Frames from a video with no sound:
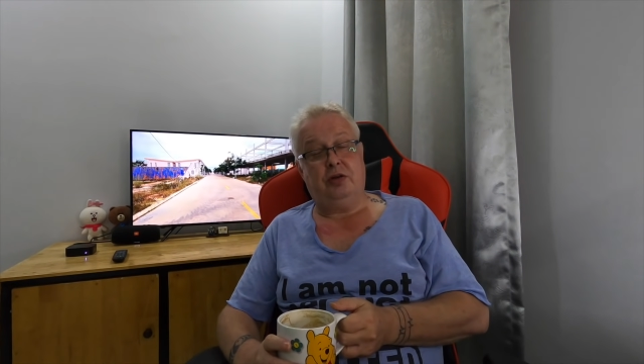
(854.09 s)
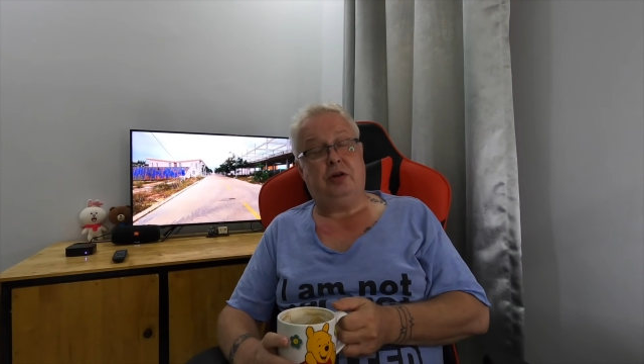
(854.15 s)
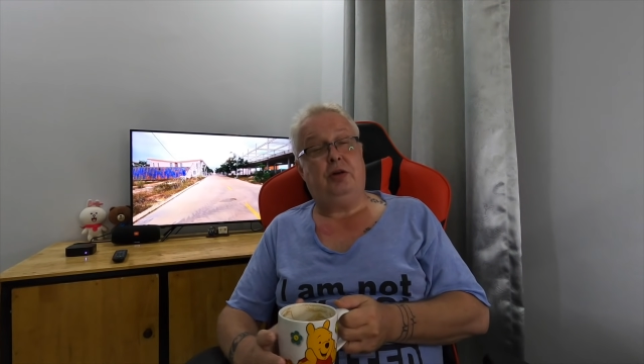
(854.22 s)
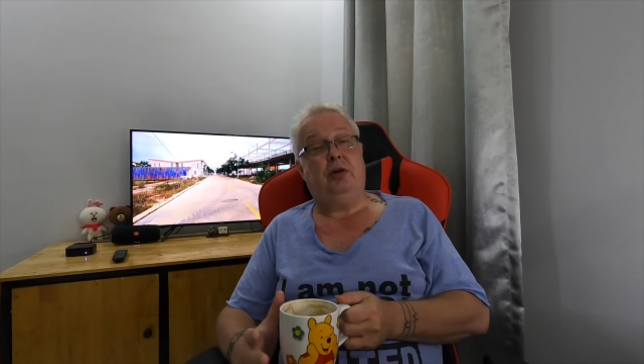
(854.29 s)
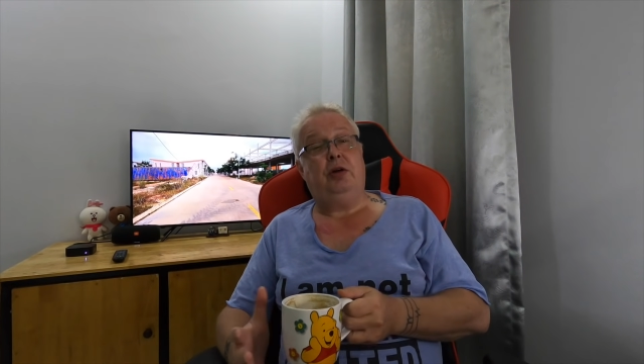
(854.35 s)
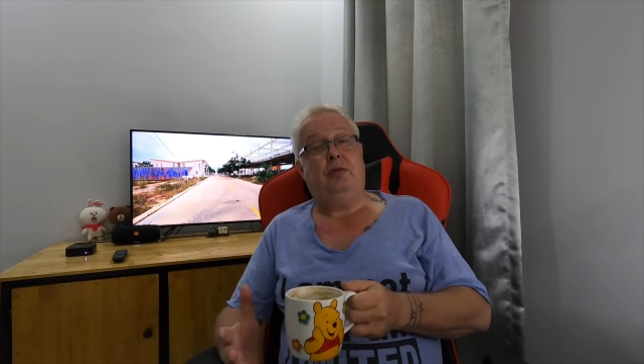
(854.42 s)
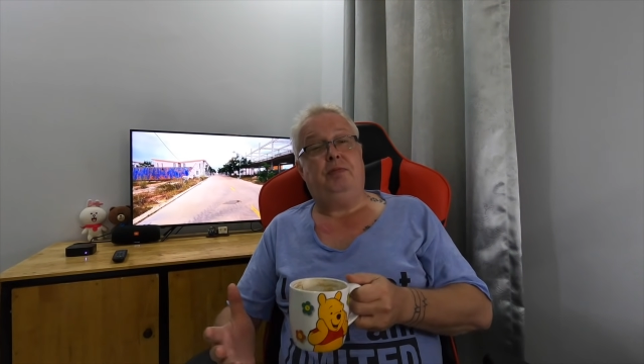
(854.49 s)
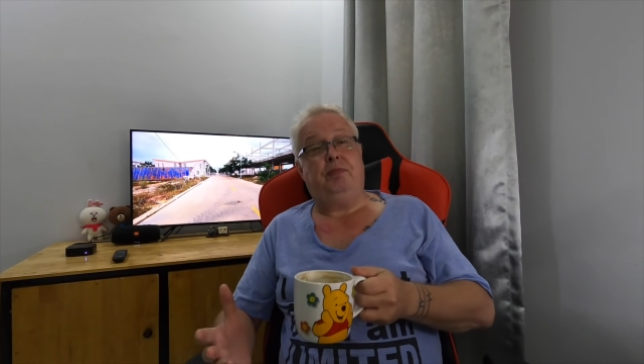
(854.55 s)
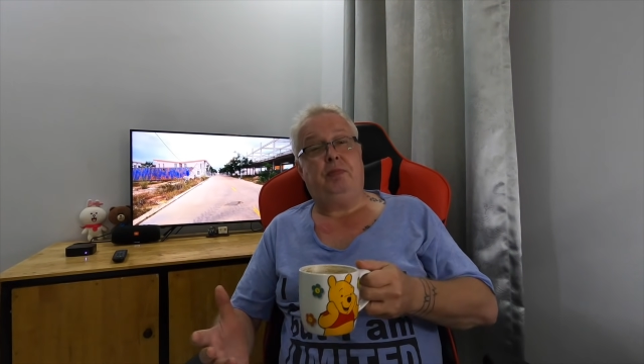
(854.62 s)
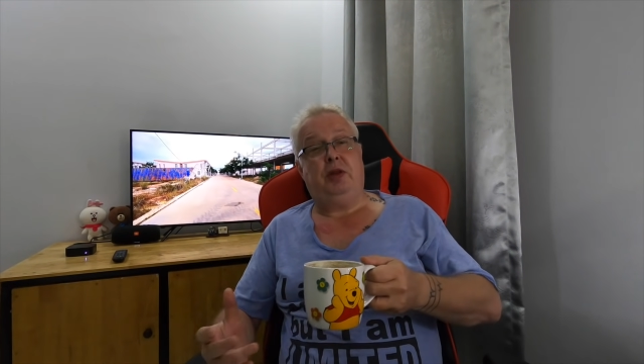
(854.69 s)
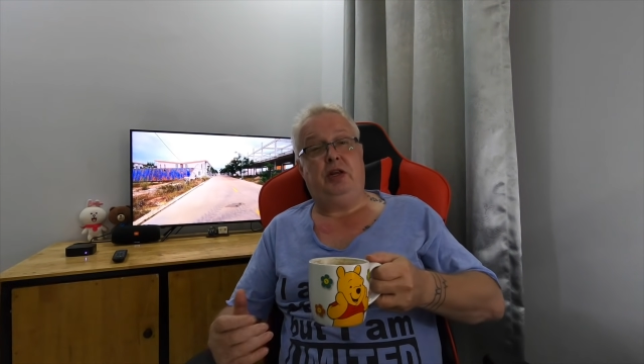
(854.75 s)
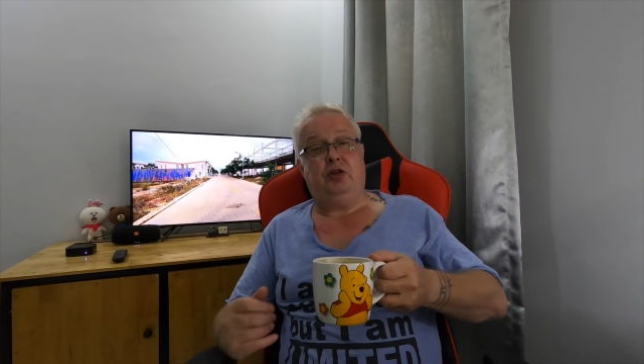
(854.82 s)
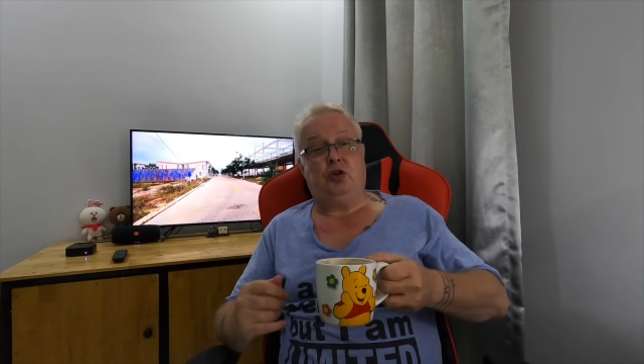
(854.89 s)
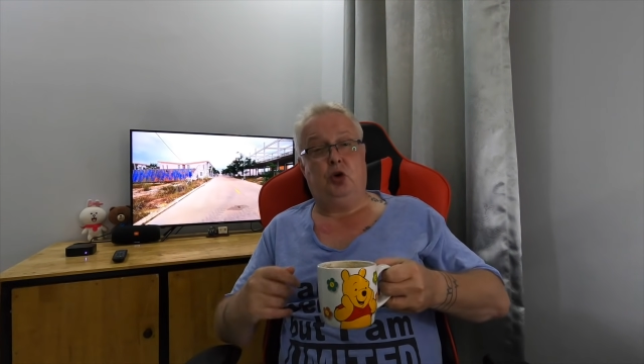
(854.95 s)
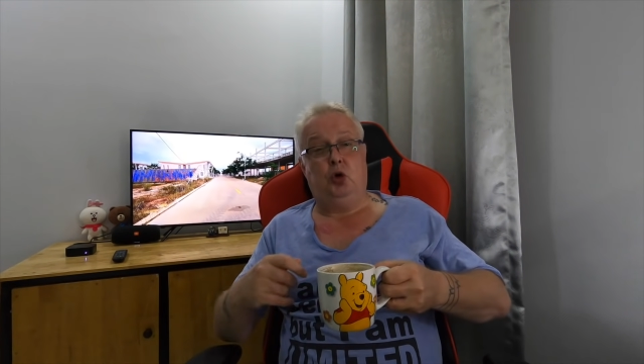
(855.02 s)
So
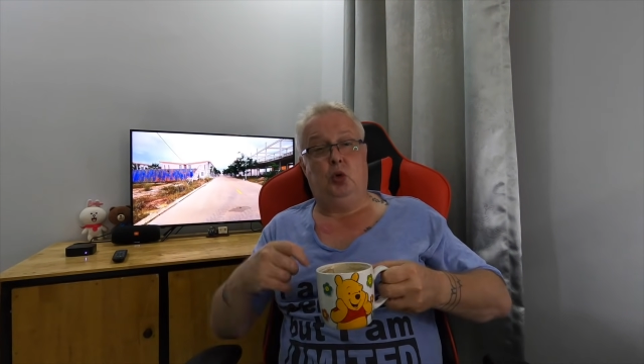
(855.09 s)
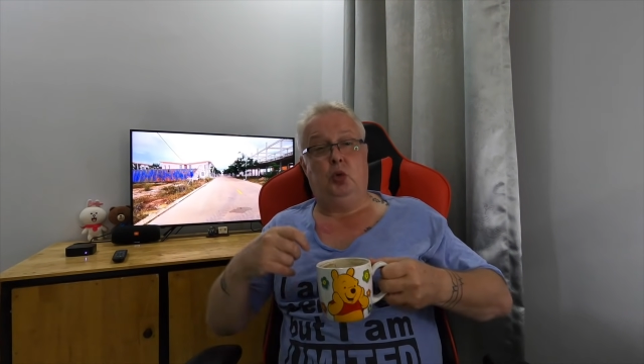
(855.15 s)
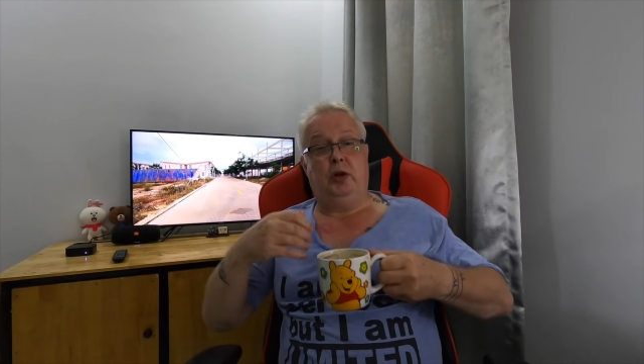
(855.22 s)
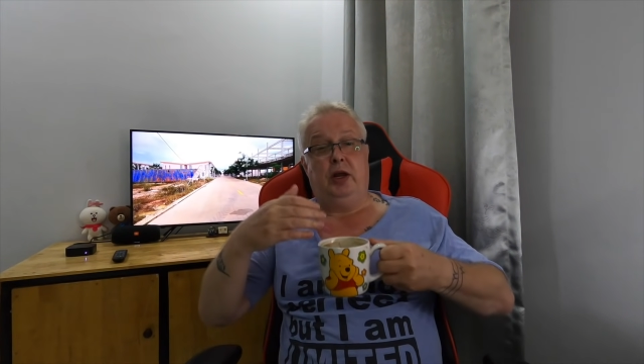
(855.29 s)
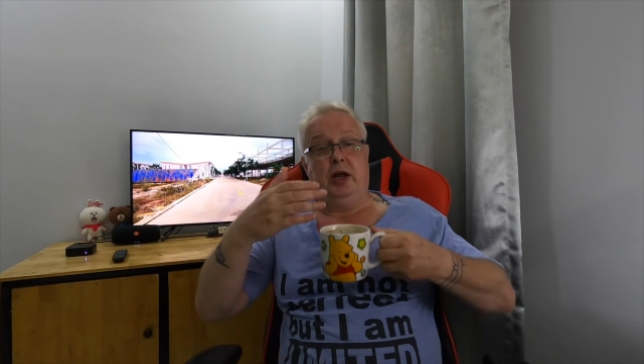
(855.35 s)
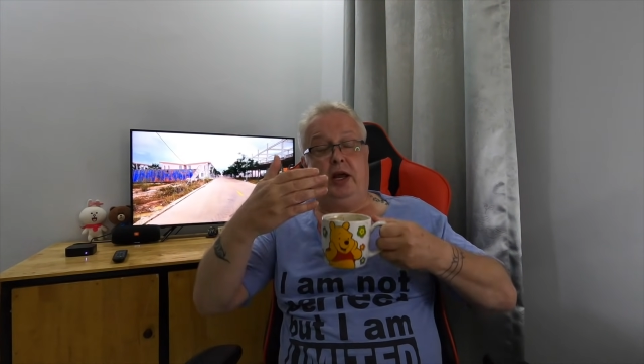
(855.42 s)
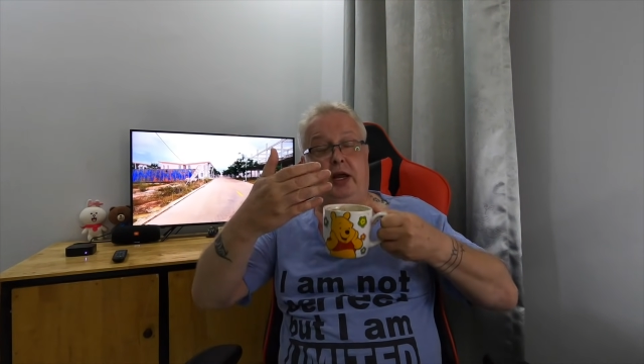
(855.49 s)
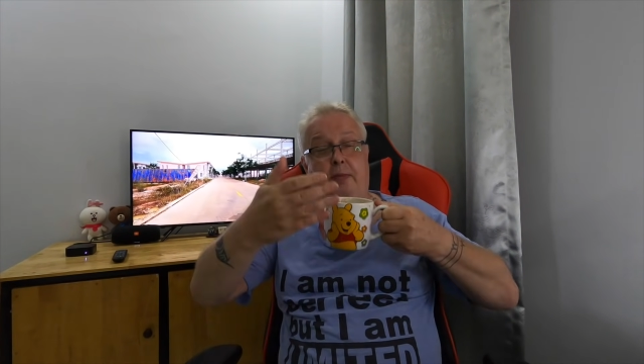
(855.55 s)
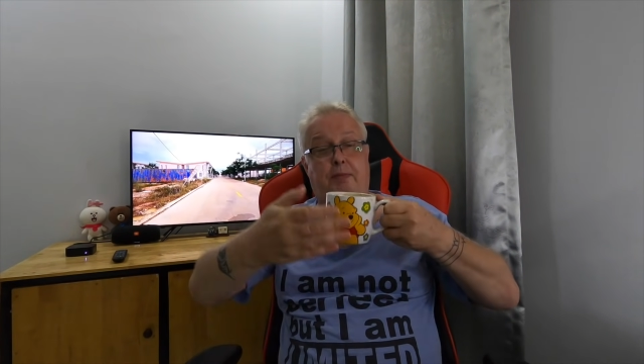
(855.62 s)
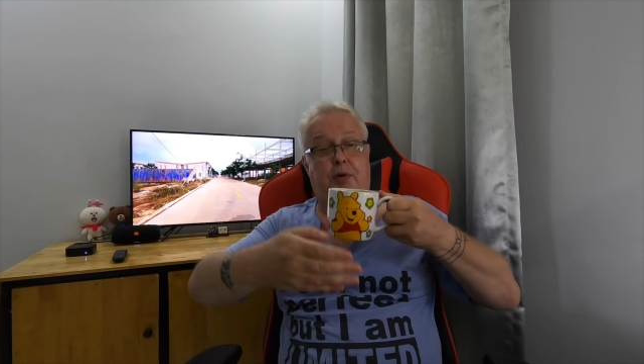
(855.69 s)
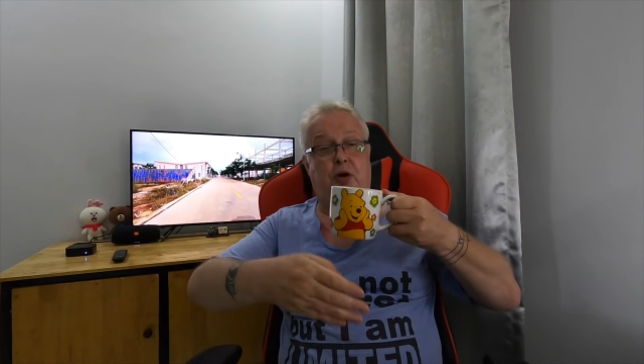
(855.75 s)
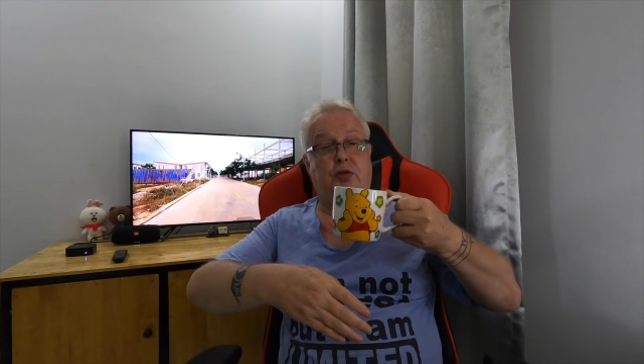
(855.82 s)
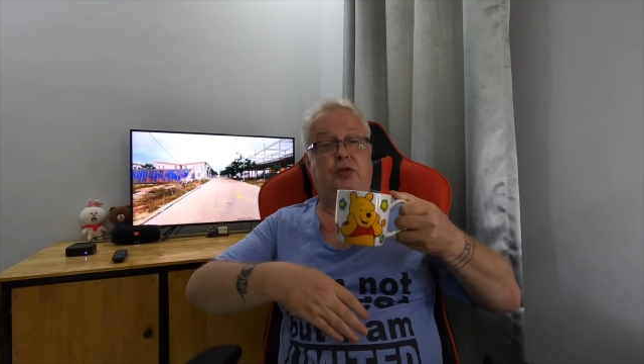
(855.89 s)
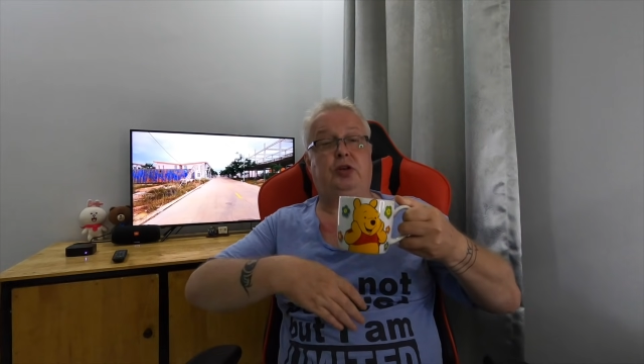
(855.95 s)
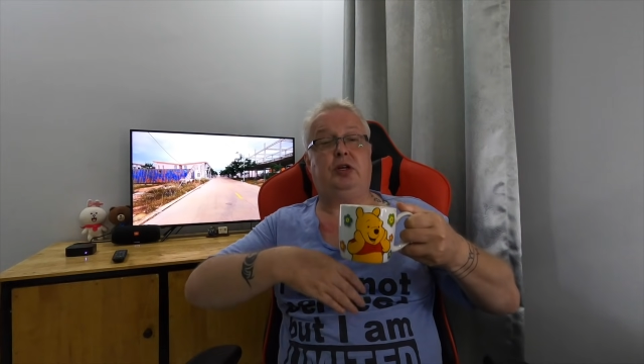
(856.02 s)
it's all a
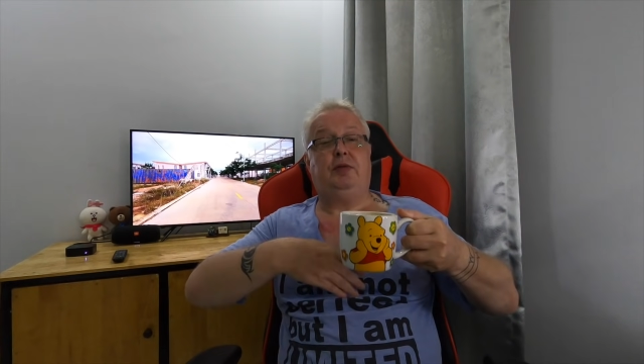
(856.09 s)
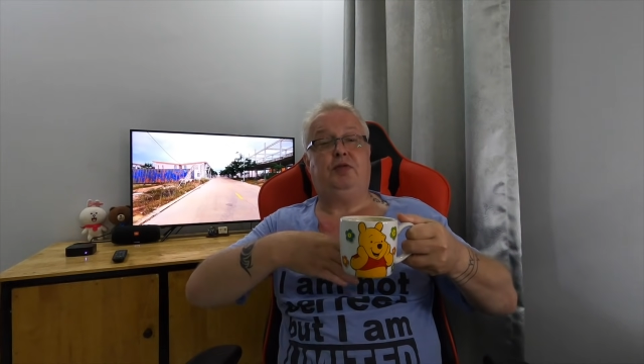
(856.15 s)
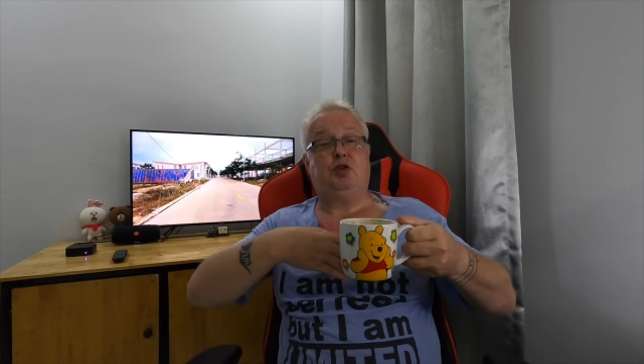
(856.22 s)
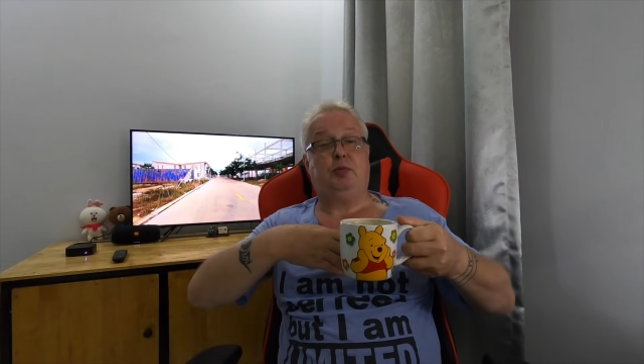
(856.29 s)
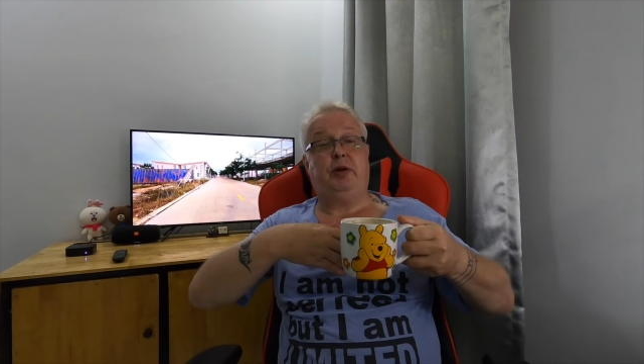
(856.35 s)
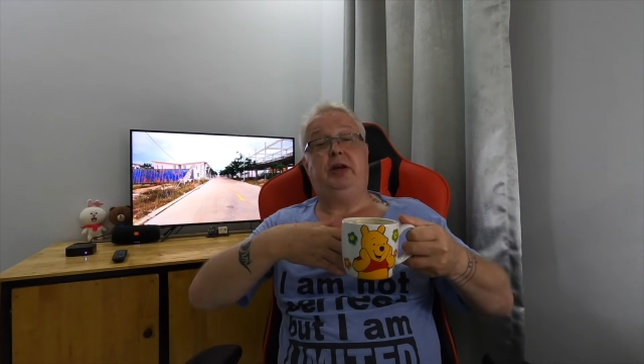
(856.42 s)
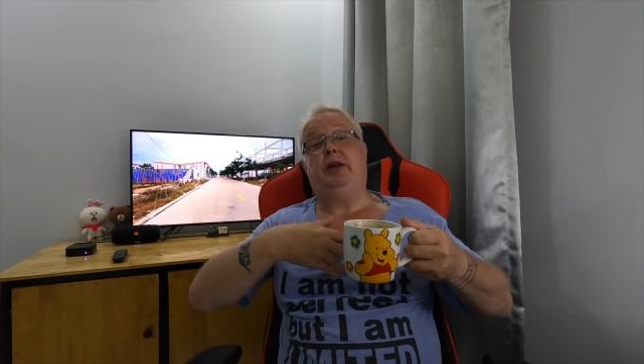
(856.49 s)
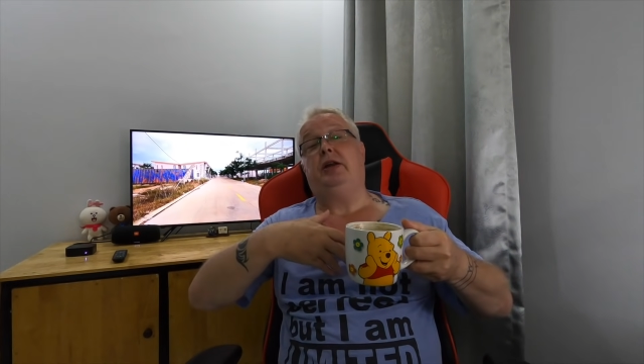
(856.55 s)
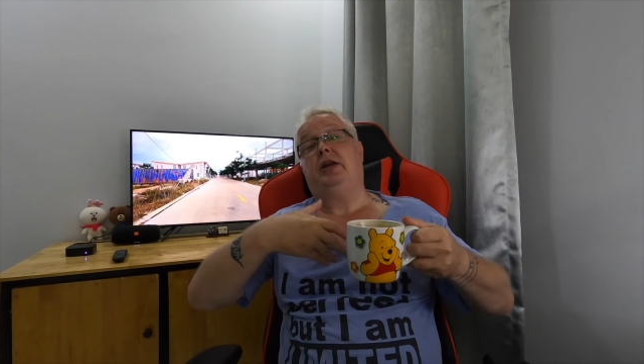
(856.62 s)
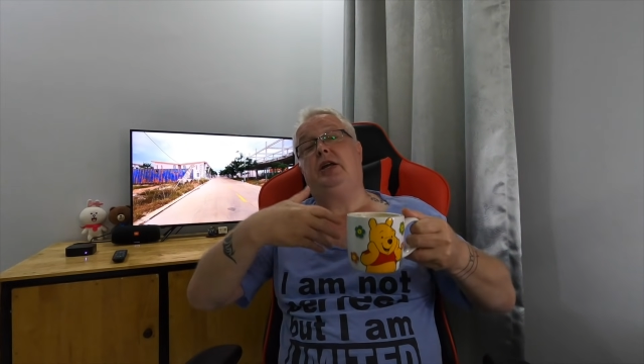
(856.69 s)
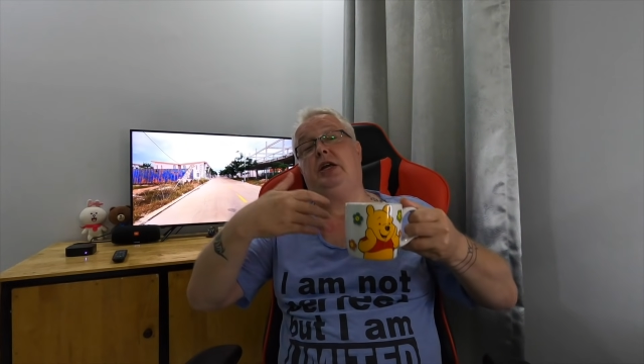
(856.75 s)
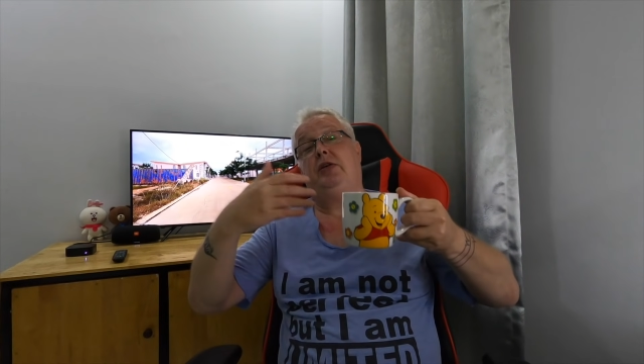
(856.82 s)
positive spin,